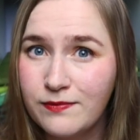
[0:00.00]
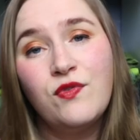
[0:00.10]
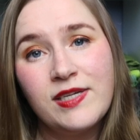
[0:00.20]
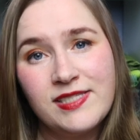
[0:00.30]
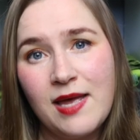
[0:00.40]

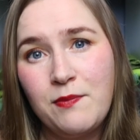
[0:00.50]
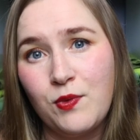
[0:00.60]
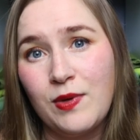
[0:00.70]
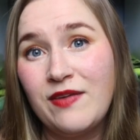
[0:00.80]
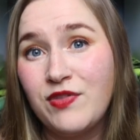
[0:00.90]
For
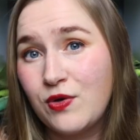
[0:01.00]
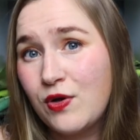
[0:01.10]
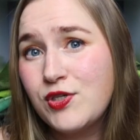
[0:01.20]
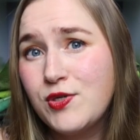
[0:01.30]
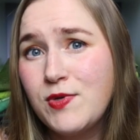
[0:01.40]
example, if the
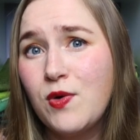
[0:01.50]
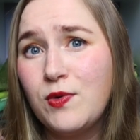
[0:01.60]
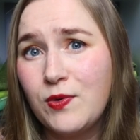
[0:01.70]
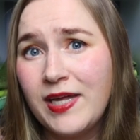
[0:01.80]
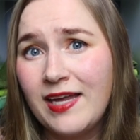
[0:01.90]
costume you're
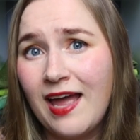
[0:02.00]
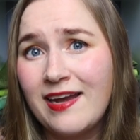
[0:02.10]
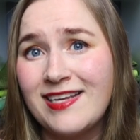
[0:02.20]
looking at